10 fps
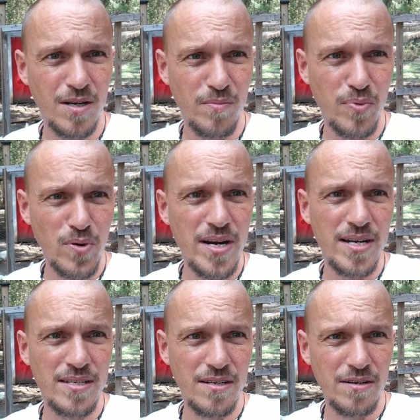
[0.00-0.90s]

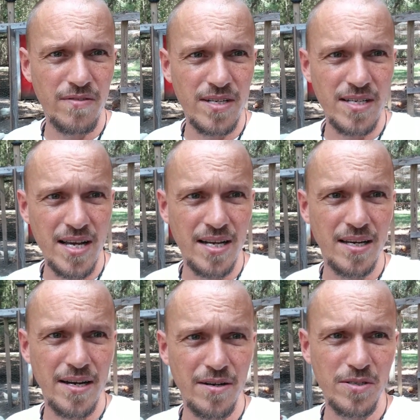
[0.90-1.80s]
breeds of these egg
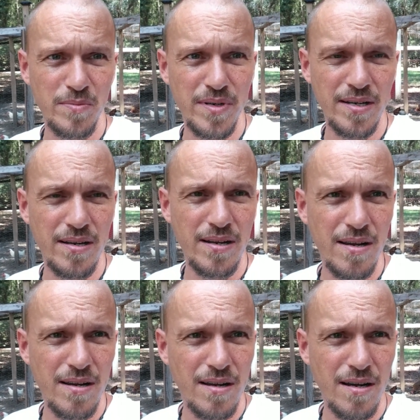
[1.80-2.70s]
layers, but
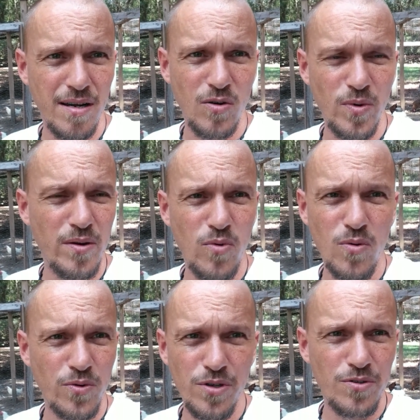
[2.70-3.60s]
we
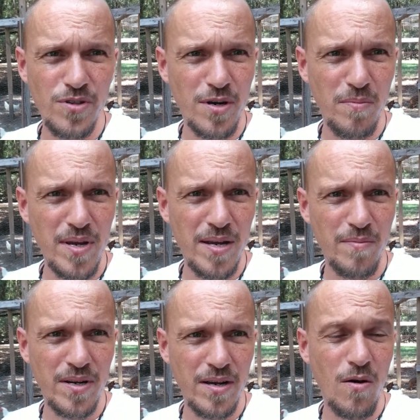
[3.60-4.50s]
won't use their meat
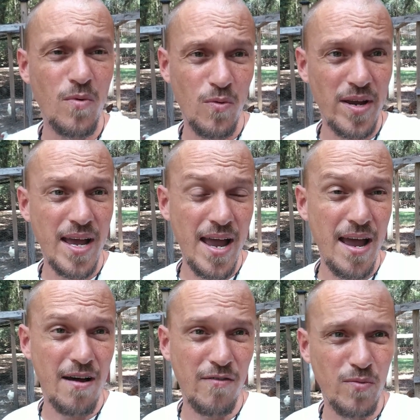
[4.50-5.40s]
because, I mean,
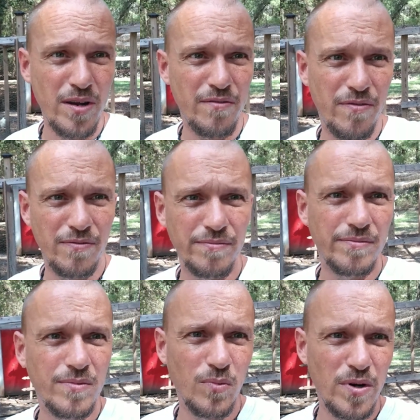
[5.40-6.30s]

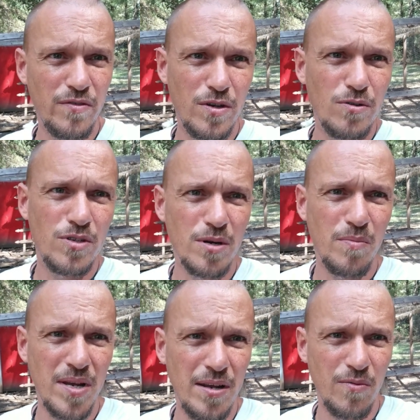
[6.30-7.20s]
we've used their
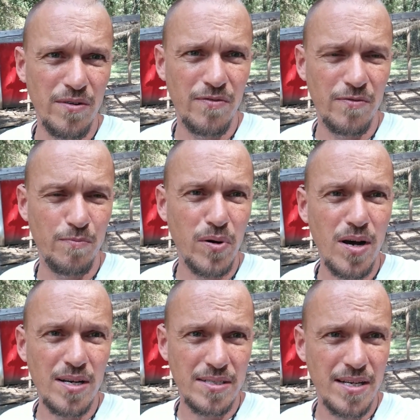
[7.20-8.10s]
meat, we've
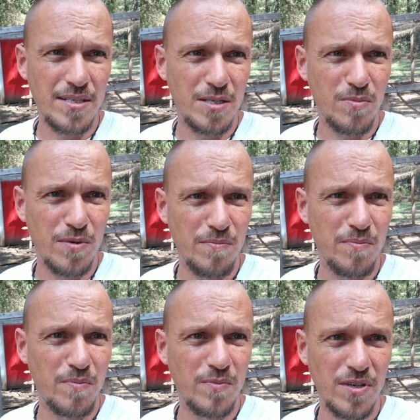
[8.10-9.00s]
processed them, and
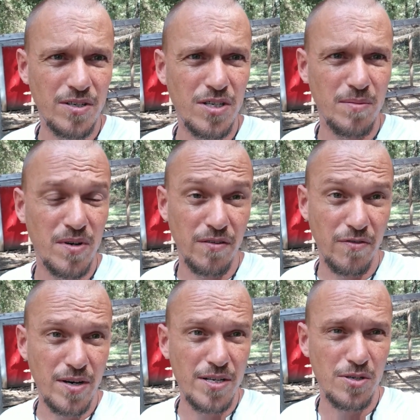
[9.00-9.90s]
there's some in the
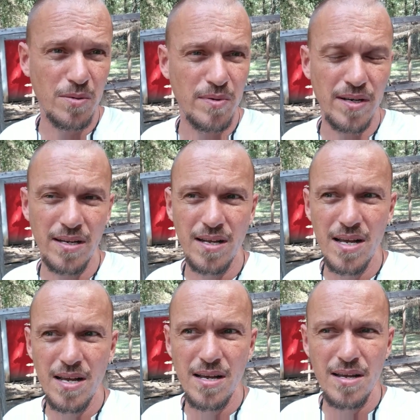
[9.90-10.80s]
freezer, but
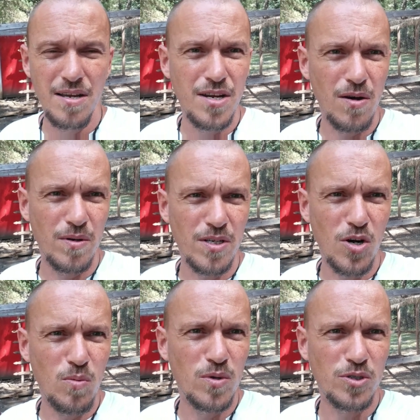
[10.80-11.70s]
you know, it's
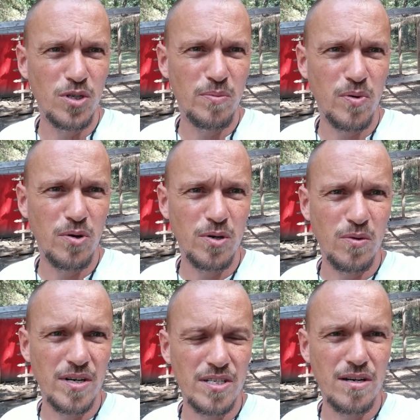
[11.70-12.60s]
almost to the point
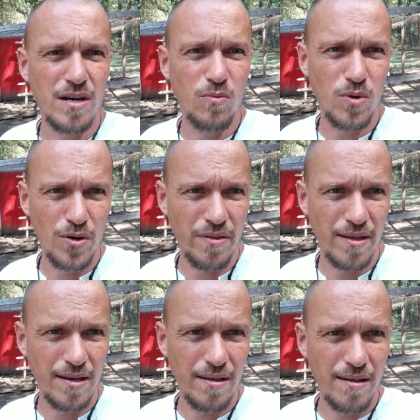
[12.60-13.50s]
where it's not worth it